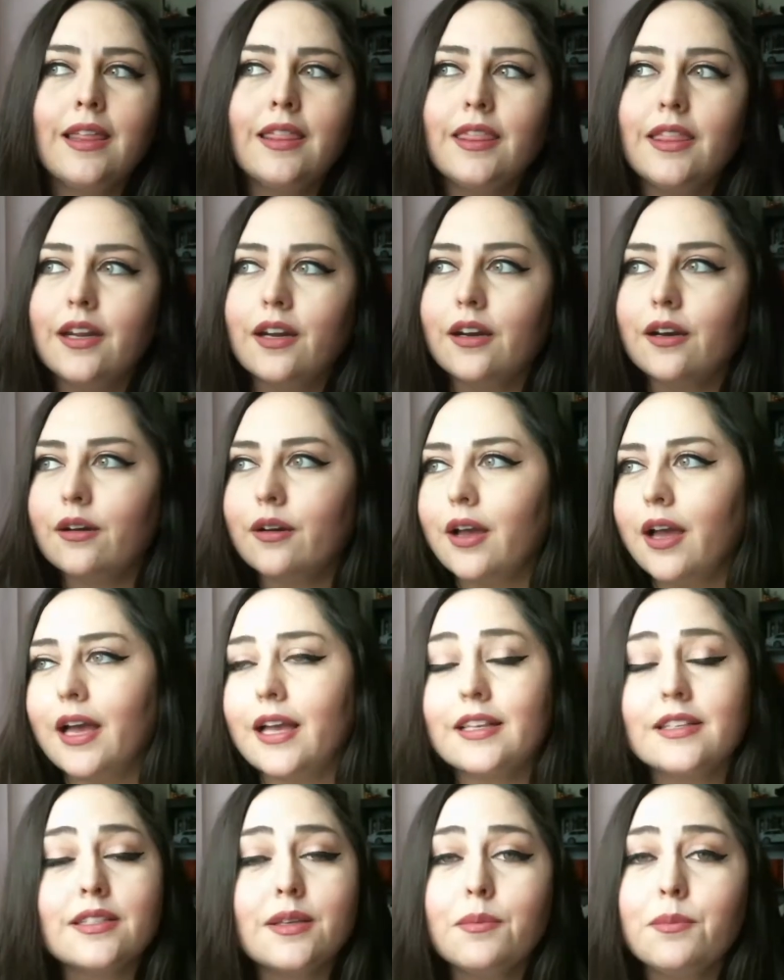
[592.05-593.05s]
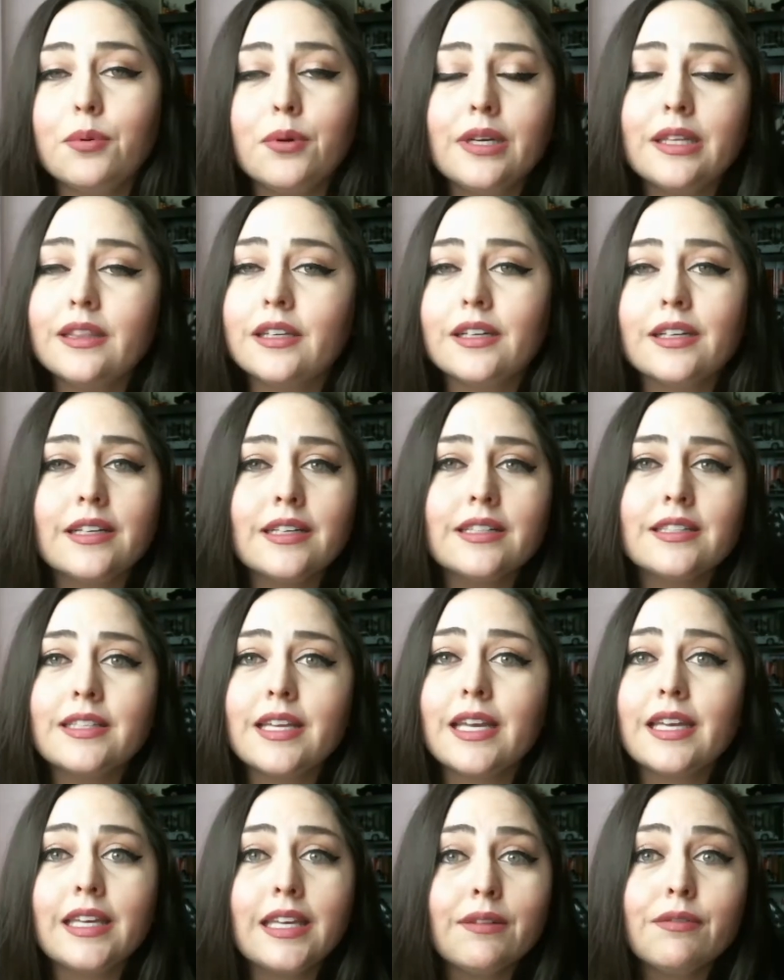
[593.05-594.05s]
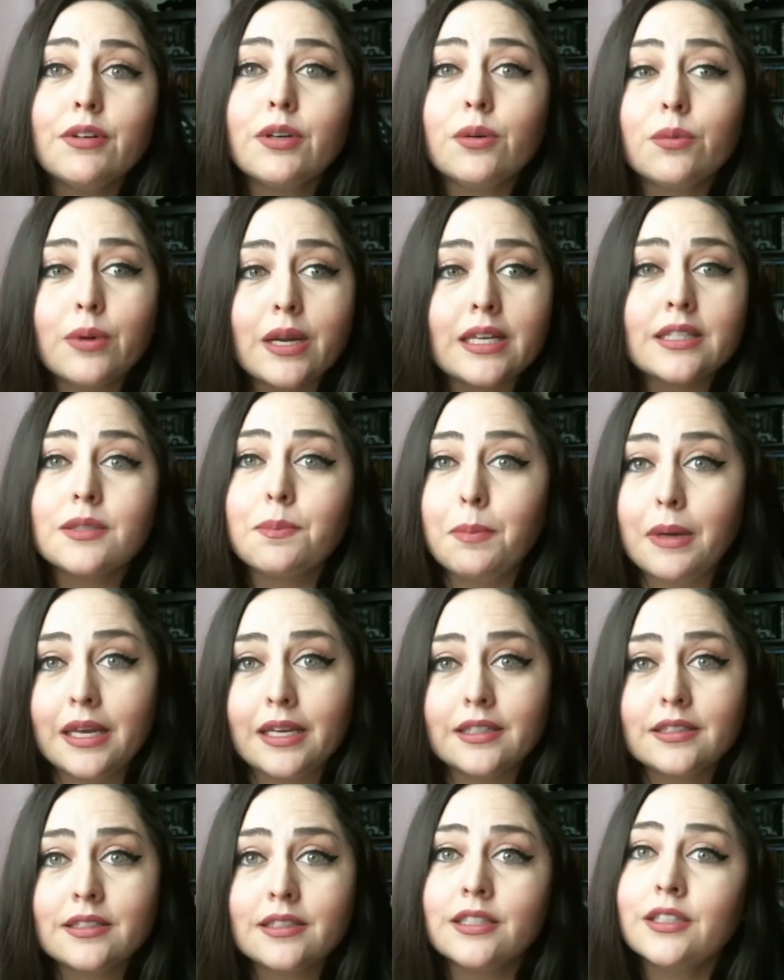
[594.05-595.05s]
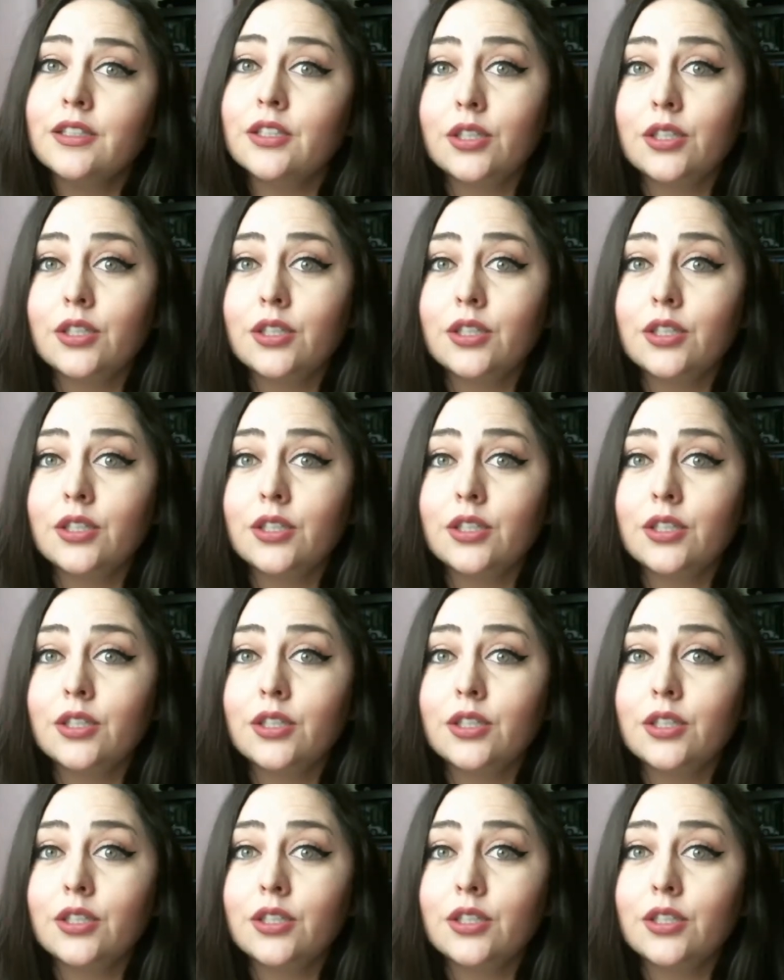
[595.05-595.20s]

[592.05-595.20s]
they're at some point they're gonna say, "Give it a rest, pest.